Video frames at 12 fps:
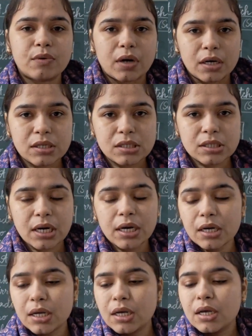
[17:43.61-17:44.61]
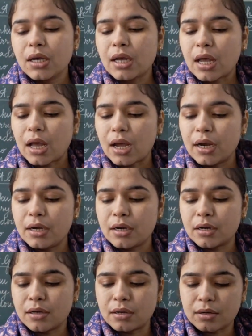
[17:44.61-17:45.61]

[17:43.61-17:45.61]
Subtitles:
to understand, and